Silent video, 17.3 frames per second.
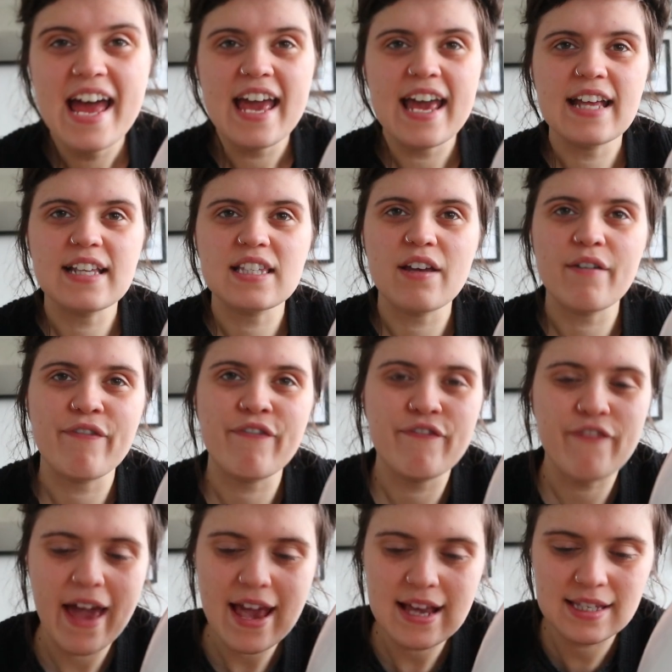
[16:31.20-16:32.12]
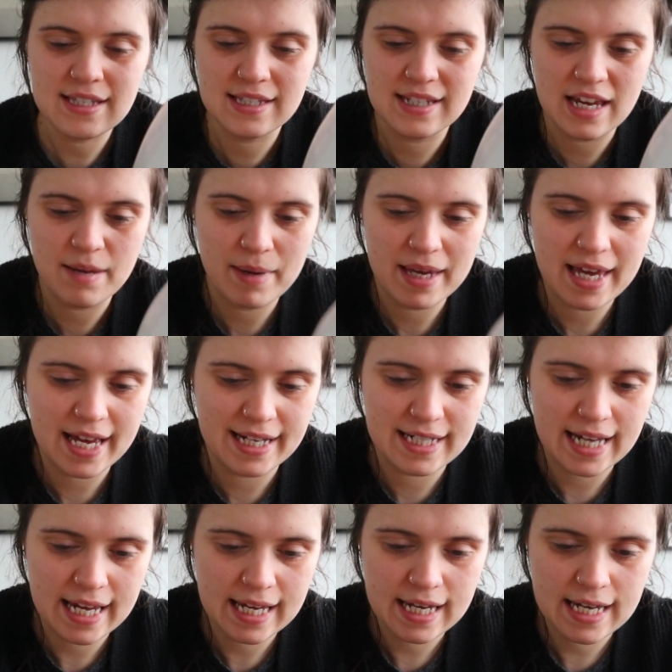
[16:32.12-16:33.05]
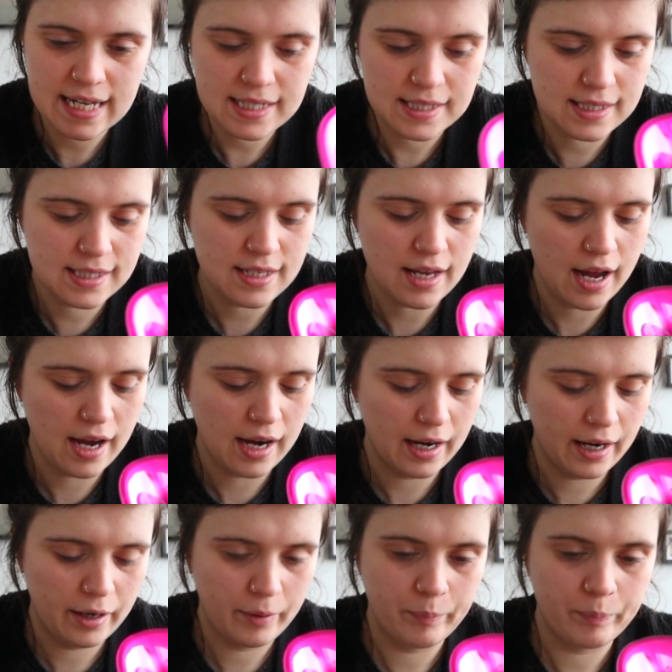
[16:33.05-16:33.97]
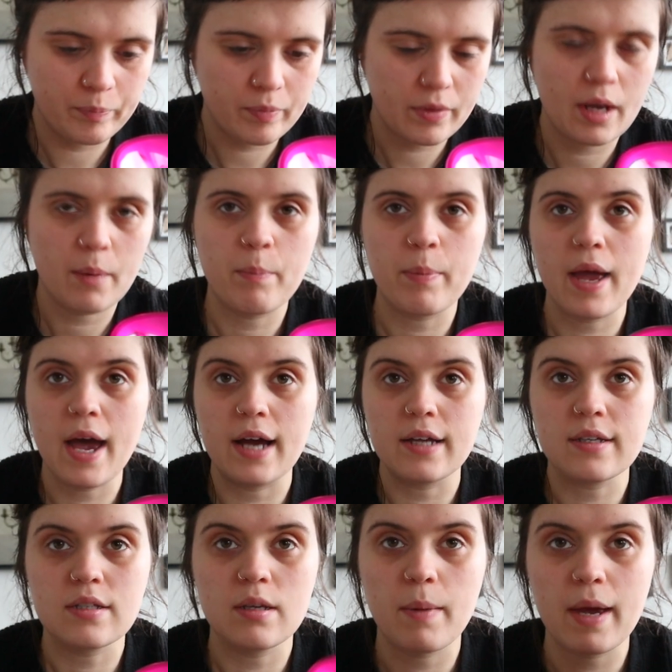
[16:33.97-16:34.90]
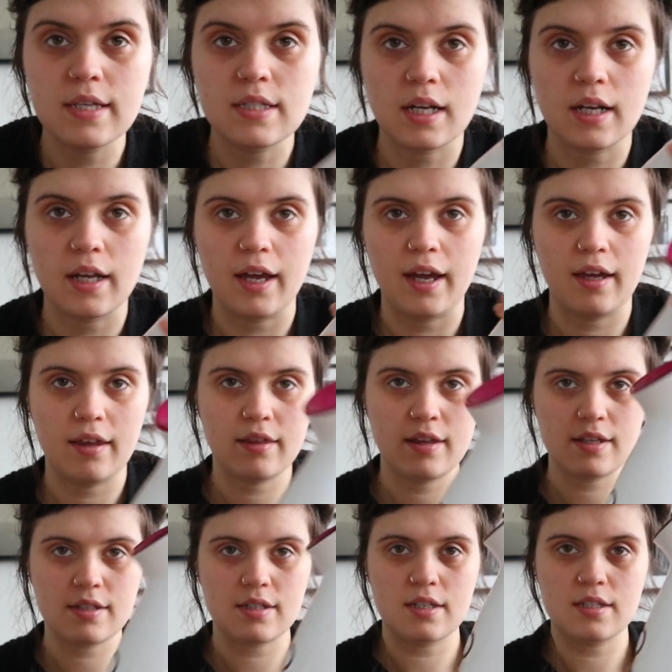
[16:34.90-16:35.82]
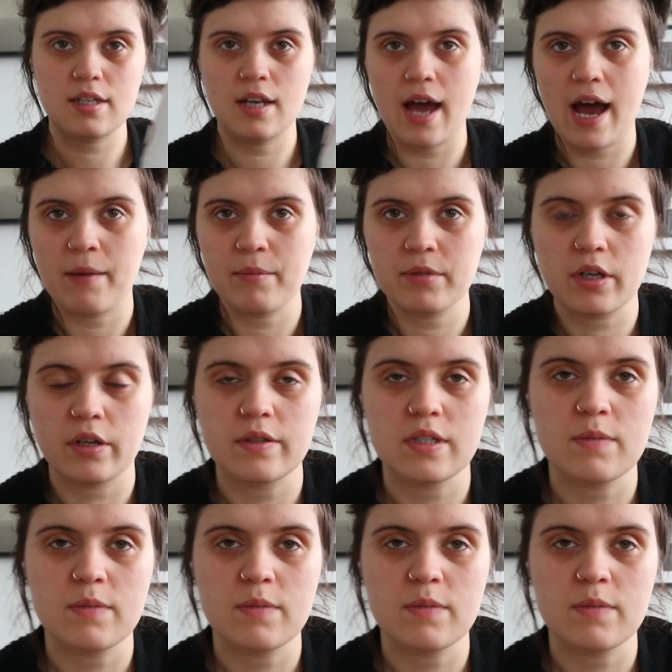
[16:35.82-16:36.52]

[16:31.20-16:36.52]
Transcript: It's a face steamer, you dingus. But yeah, so basically this is an Amazon